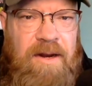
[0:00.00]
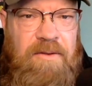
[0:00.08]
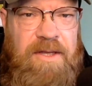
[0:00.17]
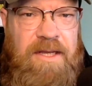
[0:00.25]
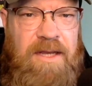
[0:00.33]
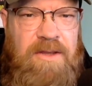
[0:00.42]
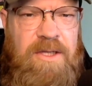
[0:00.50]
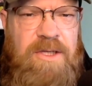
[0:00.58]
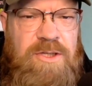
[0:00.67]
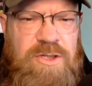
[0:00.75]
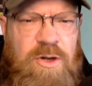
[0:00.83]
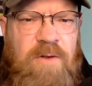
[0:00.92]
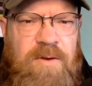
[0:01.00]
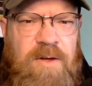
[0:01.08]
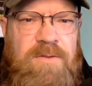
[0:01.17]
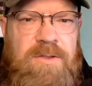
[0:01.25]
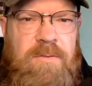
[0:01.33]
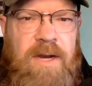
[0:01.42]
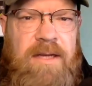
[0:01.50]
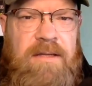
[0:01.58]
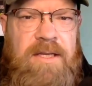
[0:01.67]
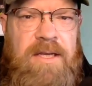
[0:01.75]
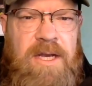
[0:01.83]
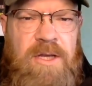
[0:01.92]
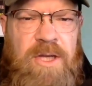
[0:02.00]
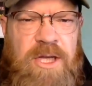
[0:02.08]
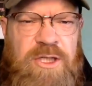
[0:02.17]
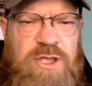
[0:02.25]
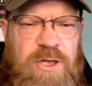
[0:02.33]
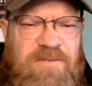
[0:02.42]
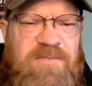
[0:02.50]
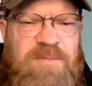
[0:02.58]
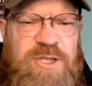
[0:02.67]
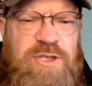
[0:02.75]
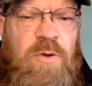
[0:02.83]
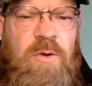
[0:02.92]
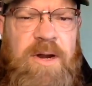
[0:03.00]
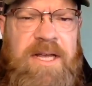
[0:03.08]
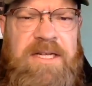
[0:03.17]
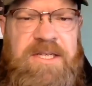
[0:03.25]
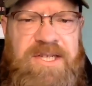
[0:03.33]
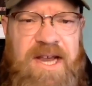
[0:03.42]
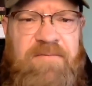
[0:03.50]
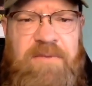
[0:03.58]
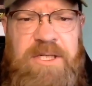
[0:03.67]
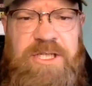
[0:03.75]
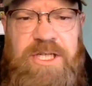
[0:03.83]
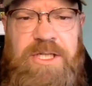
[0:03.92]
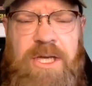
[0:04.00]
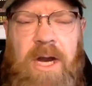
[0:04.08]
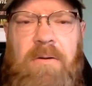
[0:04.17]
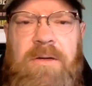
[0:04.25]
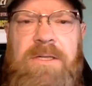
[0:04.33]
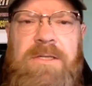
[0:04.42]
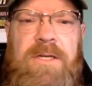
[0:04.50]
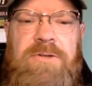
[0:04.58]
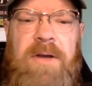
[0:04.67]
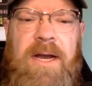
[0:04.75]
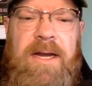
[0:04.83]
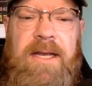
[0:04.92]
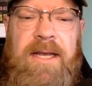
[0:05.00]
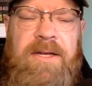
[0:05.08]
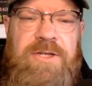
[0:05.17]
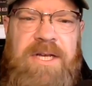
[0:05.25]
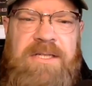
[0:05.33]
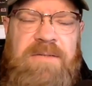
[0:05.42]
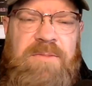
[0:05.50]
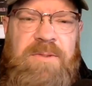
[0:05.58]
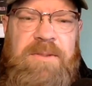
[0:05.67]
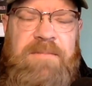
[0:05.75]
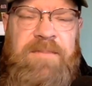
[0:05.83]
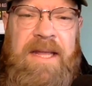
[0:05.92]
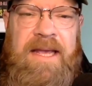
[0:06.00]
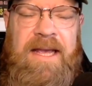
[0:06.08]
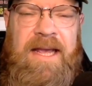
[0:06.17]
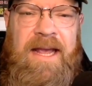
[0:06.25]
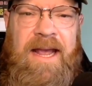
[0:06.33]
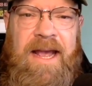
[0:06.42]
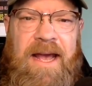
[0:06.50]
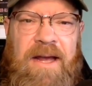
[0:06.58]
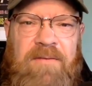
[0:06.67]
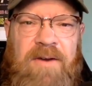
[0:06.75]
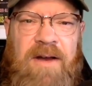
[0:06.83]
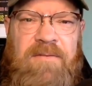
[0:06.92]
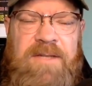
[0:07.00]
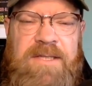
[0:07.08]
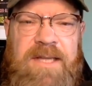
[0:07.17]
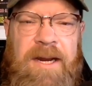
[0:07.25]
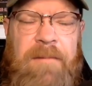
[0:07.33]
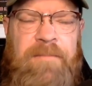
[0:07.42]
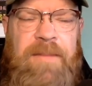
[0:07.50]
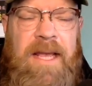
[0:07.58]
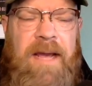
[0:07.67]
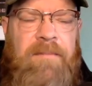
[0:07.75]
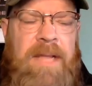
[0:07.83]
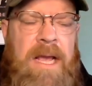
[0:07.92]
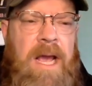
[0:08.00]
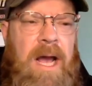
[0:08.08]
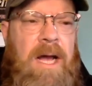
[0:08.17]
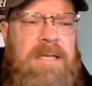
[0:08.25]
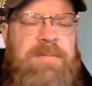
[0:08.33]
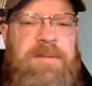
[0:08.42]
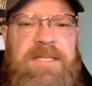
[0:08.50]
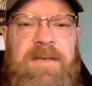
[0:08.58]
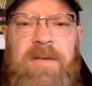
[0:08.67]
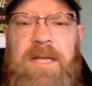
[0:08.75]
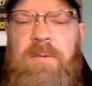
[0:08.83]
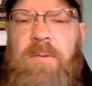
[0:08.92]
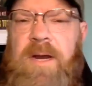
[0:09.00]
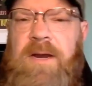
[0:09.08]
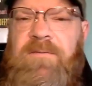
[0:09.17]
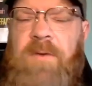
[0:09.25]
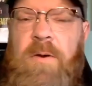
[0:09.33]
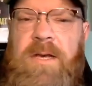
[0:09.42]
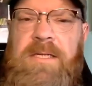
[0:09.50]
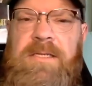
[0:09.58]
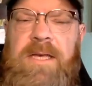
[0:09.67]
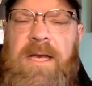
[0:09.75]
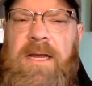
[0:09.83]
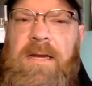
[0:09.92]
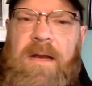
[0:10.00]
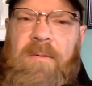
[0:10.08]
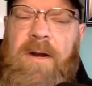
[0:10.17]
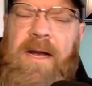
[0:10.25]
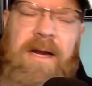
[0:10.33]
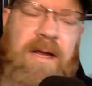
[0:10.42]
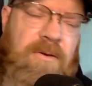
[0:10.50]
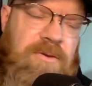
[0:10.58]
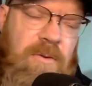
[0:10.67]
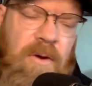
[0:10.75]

you know, the conservatives, right? The conservative majority in San Francisco is trying to get Chesa Boudin out of office there. Yeah. Specifically, we're going to focus in. We're not going to go